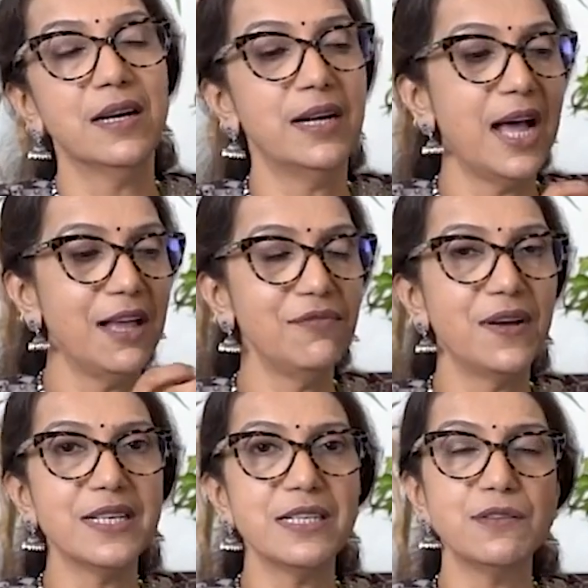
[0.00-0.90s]

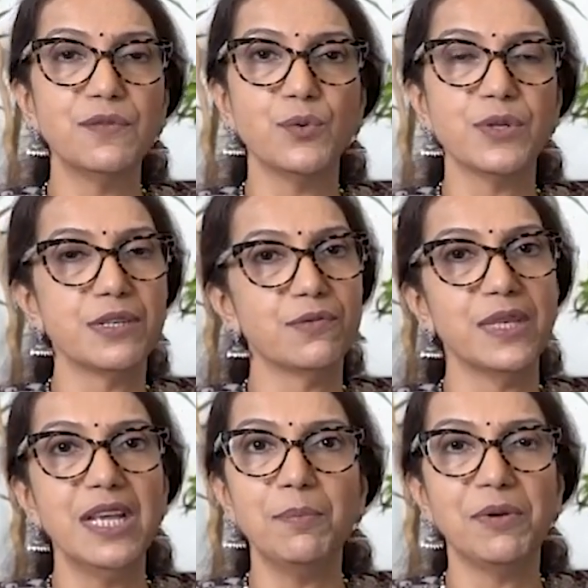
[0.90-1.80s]
Diaphysis fuses with
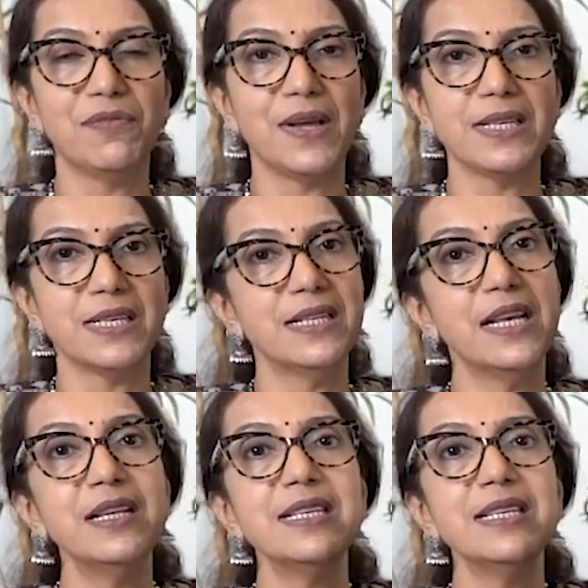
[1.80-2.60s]
the epiphysis and a